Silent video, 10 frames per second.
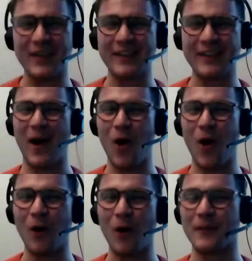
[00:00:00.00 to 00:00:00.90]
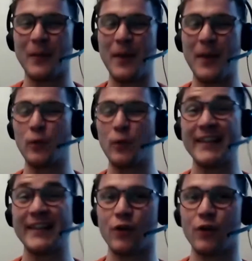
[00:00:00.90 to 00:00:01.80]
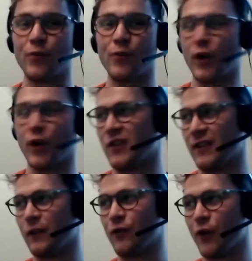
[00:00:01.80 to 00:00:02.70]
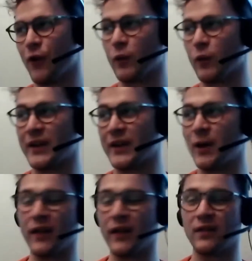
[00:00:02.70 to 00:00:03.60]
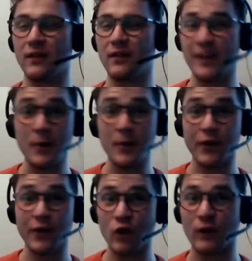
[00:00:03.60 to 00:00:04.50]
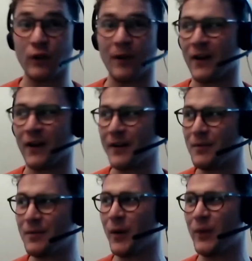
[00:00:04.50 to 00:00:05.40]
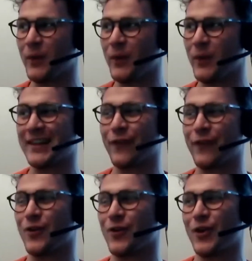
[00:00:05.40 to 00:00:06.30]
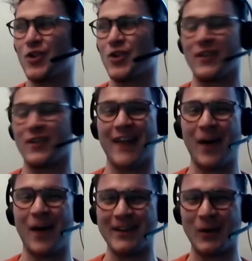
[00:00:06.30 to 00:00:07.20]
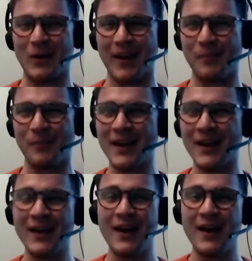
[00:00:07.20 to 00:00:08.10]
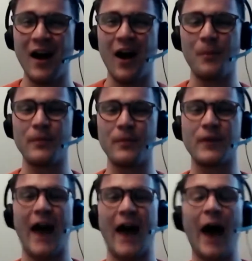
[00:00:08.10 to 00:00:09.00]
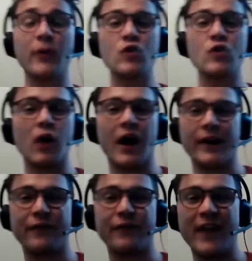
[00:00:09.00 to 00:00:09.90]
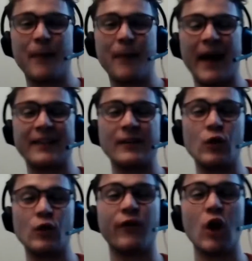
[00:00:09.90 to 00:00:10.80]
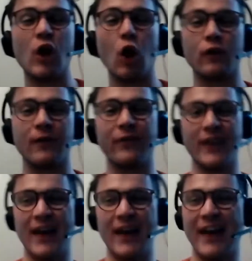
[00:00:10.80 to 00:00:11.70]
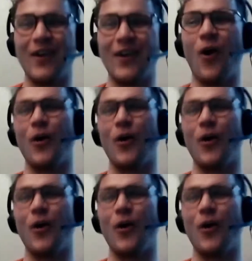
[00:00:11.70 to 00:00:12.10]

for me, one of the really awesome things about ops is people take different approaches into the roles. We deal with similar issues yeah. sometimes, but we take different yeah. approaches as to how we deal with them. Yeah, um, sure. So, how has your life impacted your philosophy